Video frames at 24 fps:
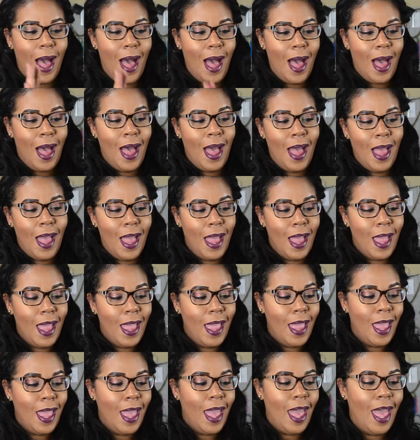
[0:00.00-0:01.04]

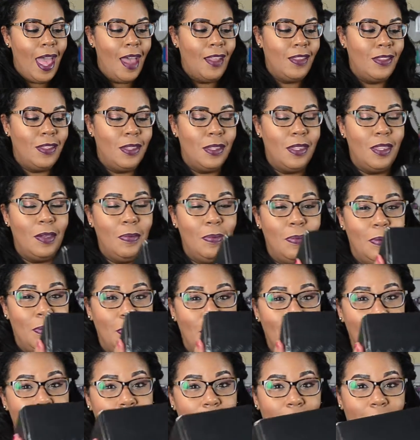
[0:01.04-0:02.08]
I had the
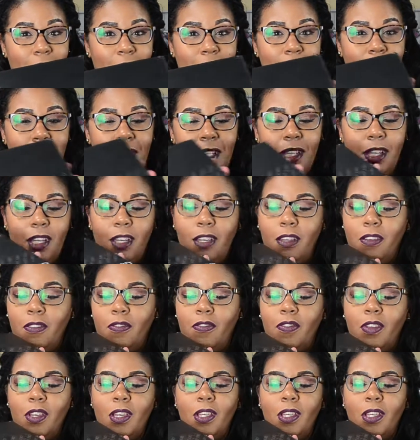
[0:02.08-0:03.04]
privilege of